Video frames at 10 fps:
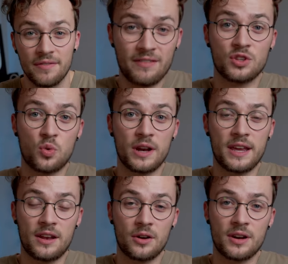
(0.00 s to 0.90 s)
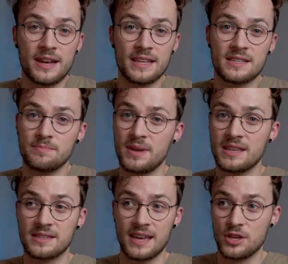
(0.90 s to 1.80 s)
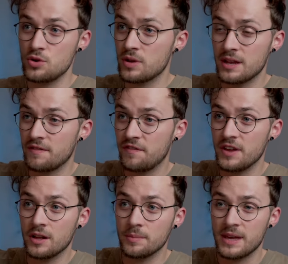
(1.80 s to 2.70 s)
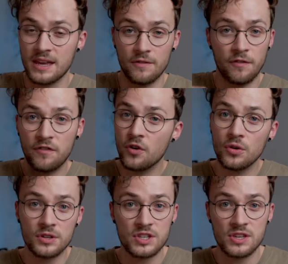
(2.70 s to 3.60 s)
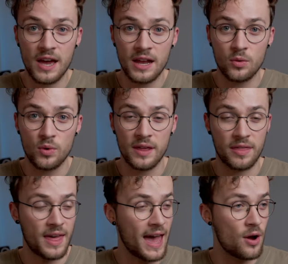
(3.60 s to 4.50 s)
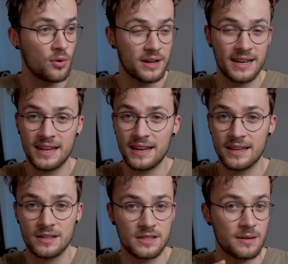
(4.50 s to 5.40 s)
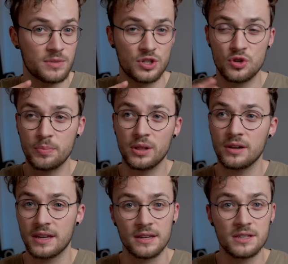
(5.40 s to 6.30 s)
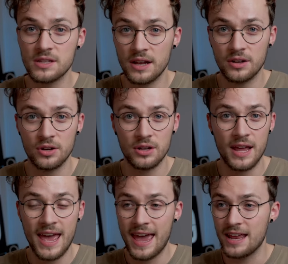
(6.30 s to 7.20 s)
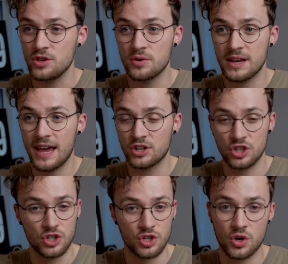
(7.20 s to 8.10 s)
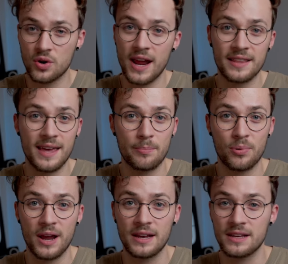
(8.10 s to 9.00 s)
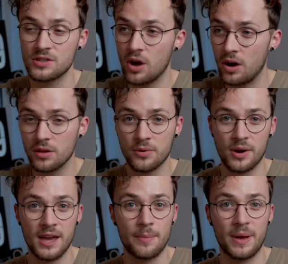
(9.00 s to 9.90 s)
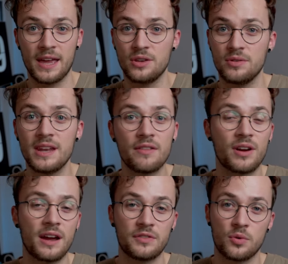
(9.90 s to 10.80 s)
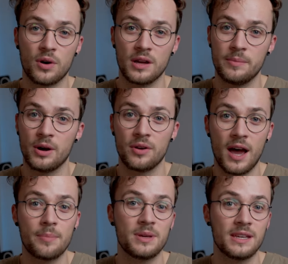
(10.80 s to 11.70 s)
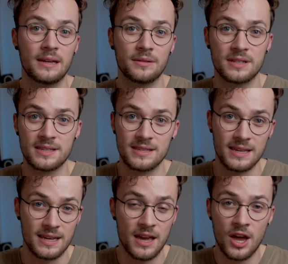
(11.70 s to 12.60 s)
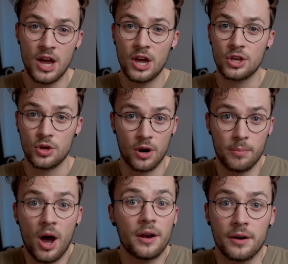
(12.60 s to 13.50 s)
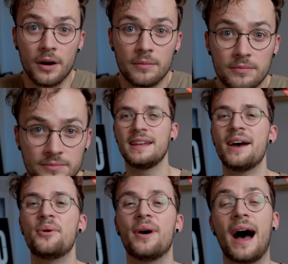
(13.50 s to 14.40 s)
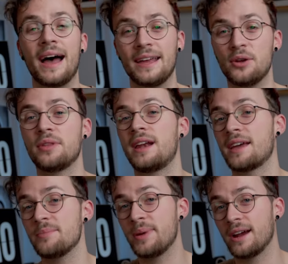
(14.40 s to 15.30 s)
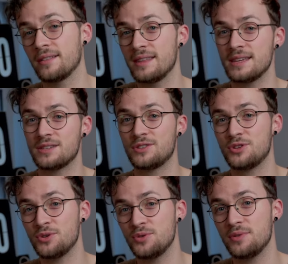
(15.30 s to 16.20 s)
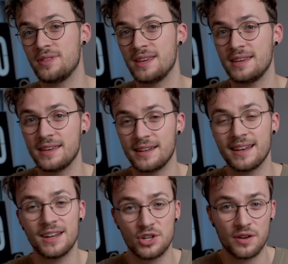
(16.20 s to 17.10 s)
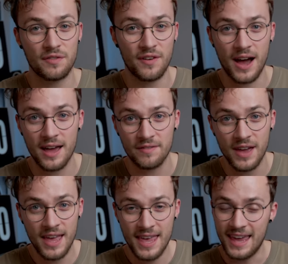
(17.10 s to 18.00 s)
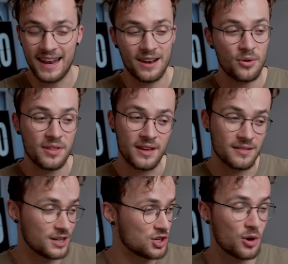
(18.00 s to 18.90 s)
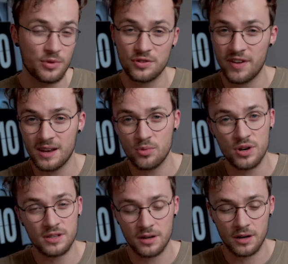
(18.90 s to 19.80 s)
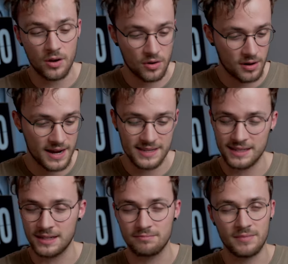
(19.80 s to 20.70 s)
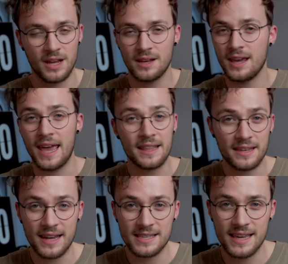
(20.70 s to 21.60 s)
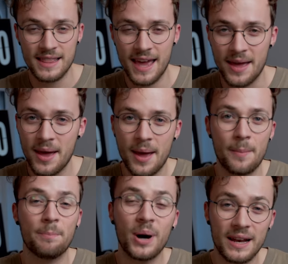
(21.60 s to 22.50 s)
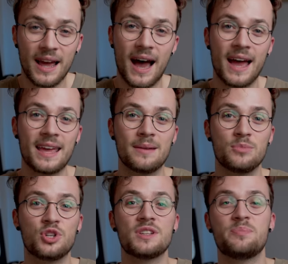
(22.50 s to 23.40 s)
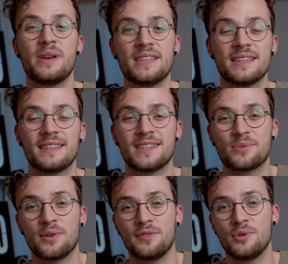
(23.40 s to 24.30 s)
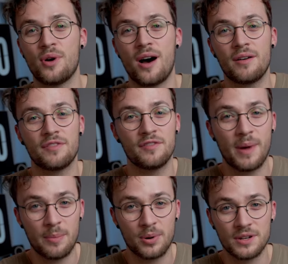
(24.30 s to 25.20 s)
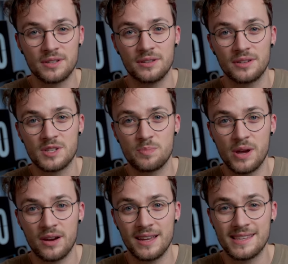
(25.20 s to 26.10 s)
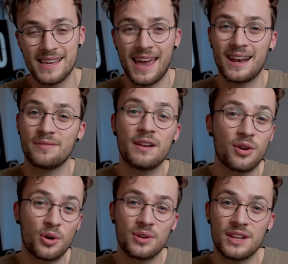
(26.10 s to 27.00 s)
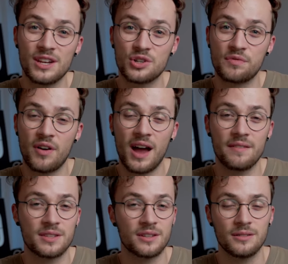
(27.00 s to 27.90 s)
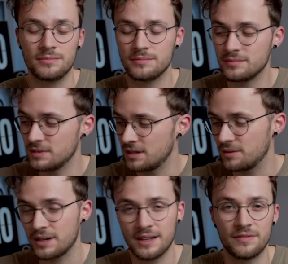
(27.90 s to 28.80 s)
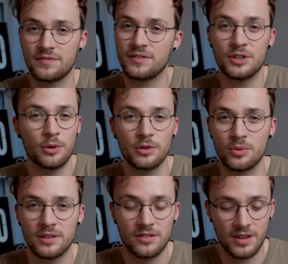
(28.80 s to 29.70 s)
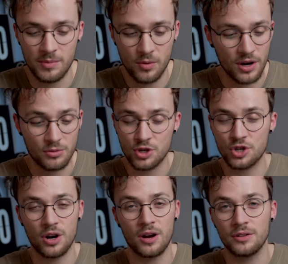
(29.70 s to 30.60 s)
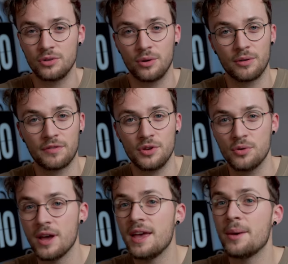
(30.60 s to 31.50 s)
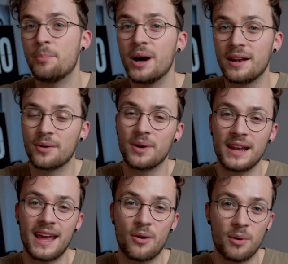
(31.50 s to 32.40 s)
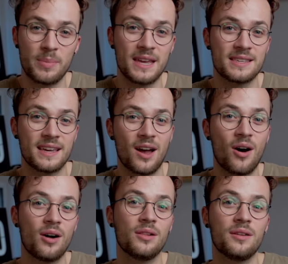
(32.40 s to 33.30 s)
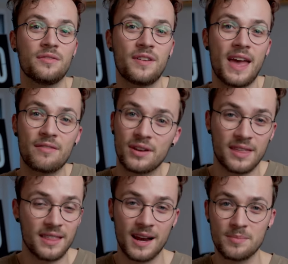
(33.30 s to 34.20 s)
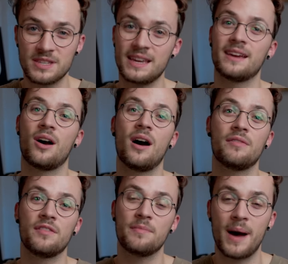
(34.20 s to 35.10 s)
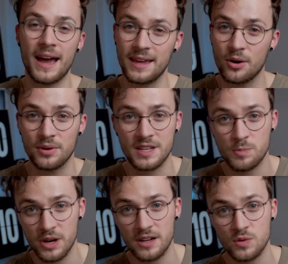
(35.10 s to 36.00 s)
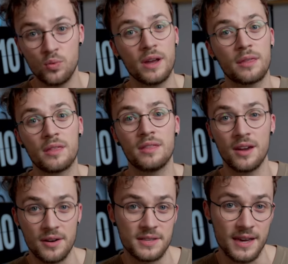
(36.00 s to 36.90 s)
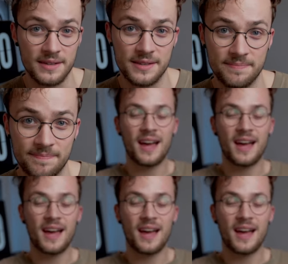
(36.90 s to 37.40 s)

Having 2800 nits means that you can film in full sun without needing some stupid looking sun hood and you can actually just crank that brightness all the way up and you never have to worry about not being able to see your monitor. Now, I know that I compared this to the Ninja 5, and I know that Atomos fanboys are gonna go crazy and hate that I said that, but I am just basing this review off of my personal experience, and I've never owned a Ninja 5, so you know what, if Atomos wants to send me one, sure, I'll do a review. But right now we're basing all of everything that I'm saying off of my own experience with the R6.